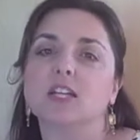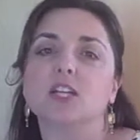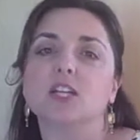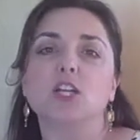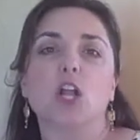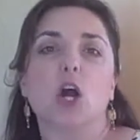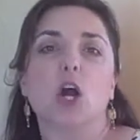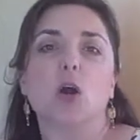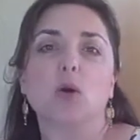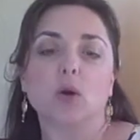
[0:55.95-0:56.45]

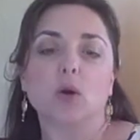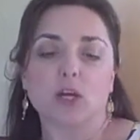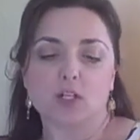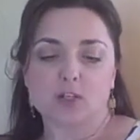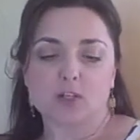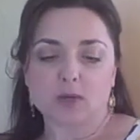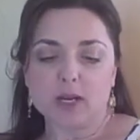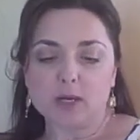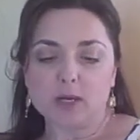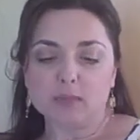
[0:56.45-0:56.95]
You know, a
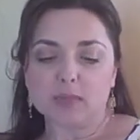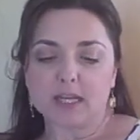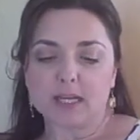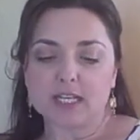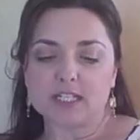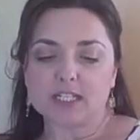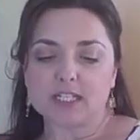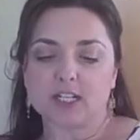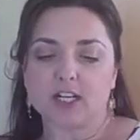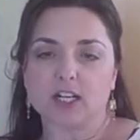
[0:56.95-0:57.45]

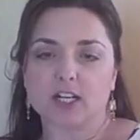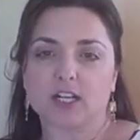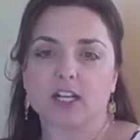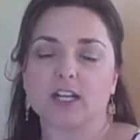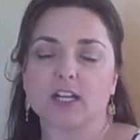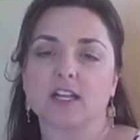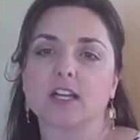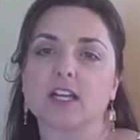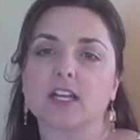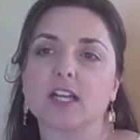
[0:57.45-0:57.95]
trailblazer
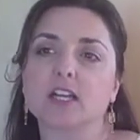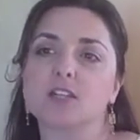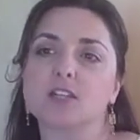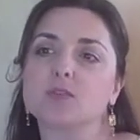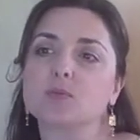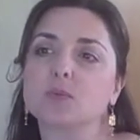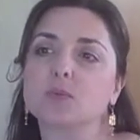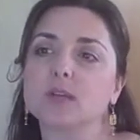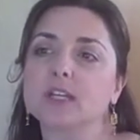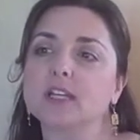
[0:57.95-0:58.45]

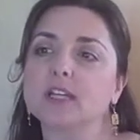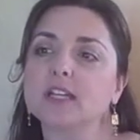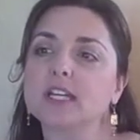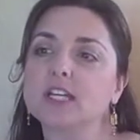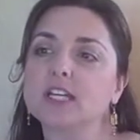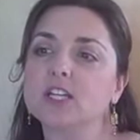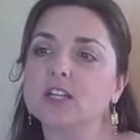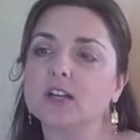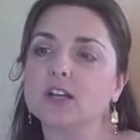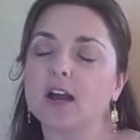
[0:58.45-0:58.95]
is
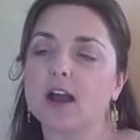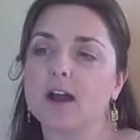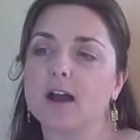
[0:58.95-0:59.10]
really